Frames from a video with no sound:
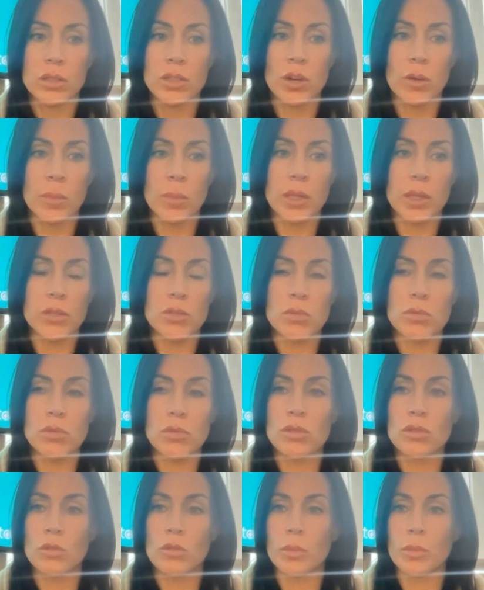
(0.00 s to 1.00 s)
Jeremy, this
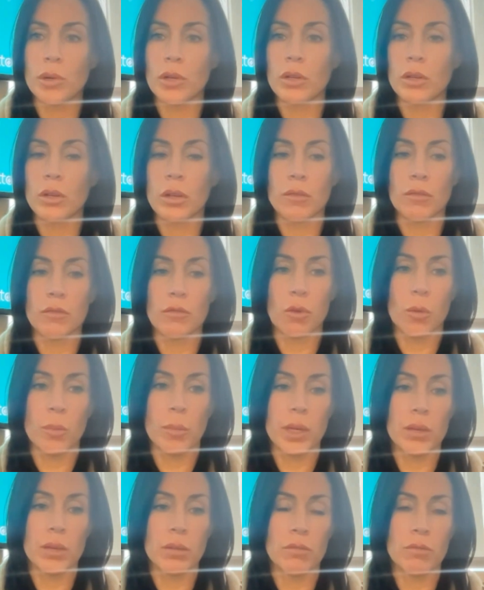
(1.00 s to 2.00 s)
was super
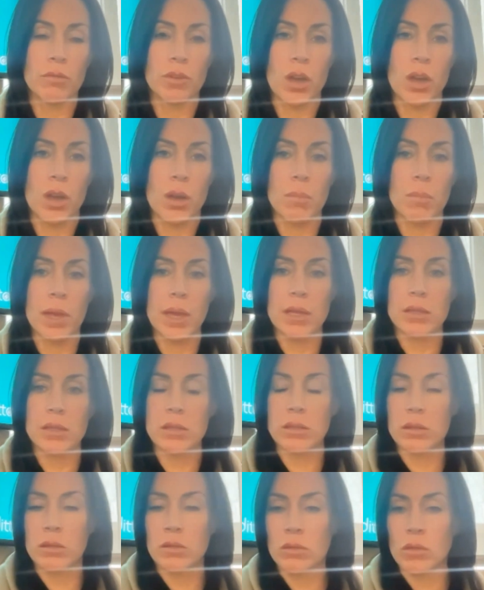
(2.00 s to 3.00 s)
informative. Um,
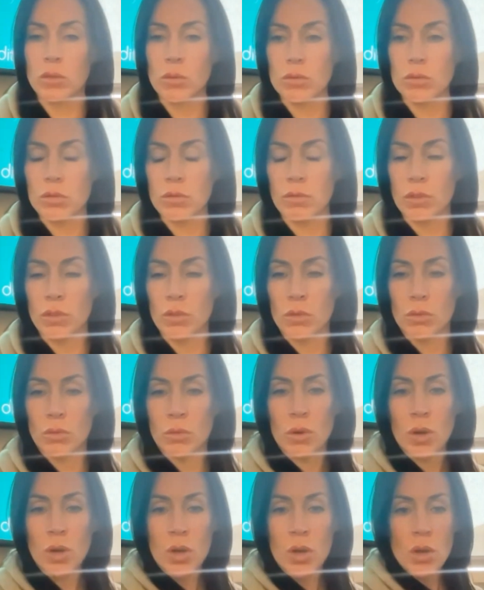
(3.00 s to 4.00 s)
as those of
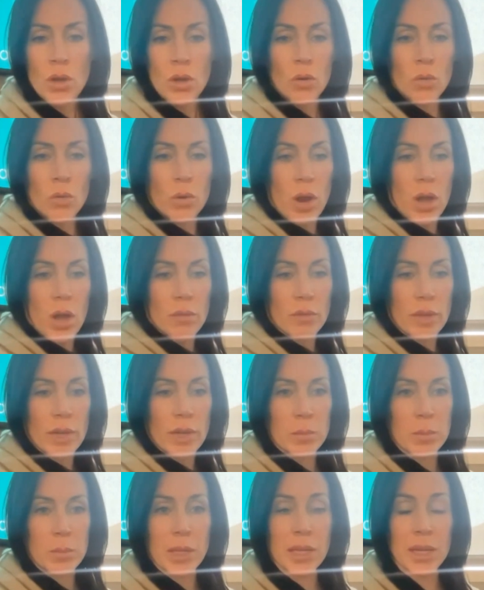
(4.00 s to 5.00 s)
you who were on right
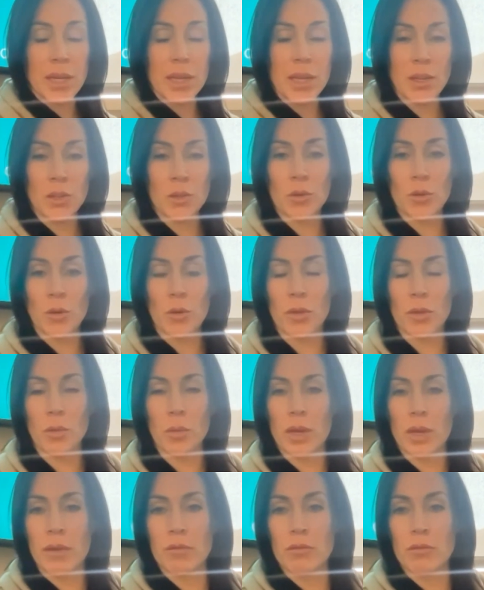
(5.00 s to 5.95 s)
at the beginning, you know that we